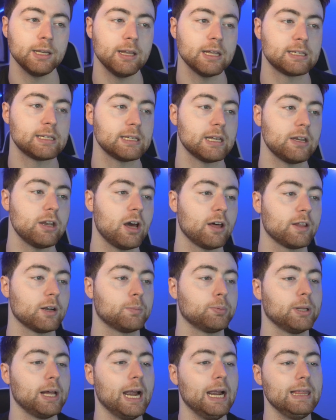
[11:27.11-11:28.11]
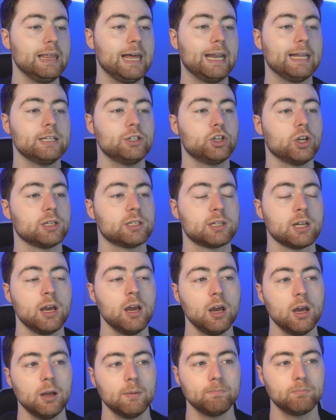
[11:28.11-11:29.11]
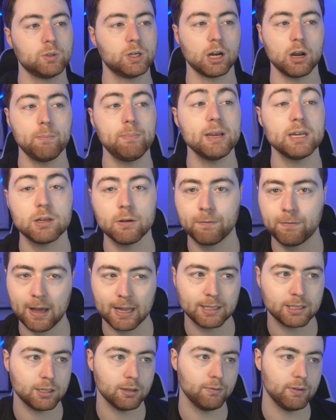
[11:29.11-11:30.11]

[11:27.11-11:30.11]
This is another player that is just going to be defensive.